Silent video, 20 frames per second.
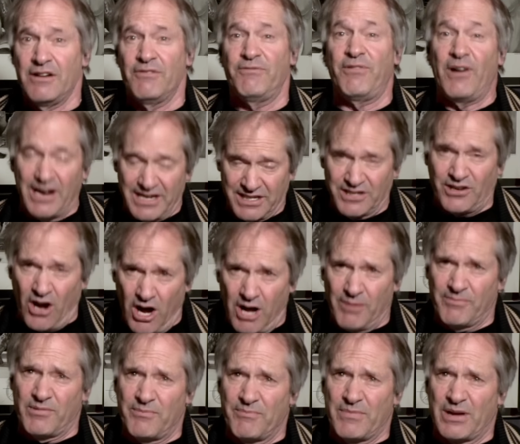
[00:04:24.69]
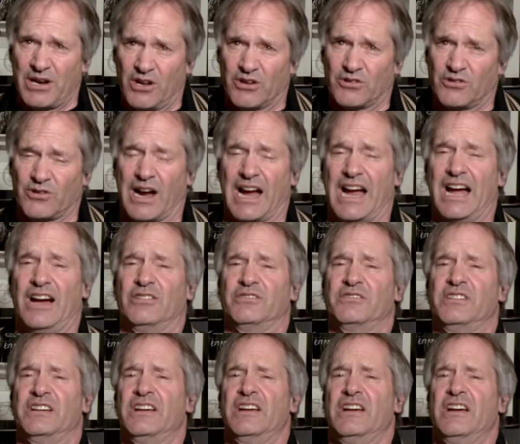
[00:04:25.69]
find common middle
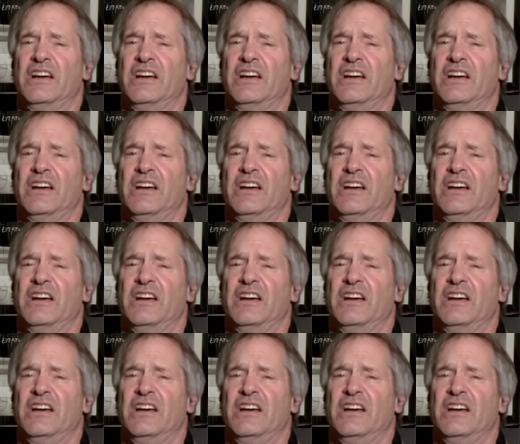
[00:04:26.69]
ground,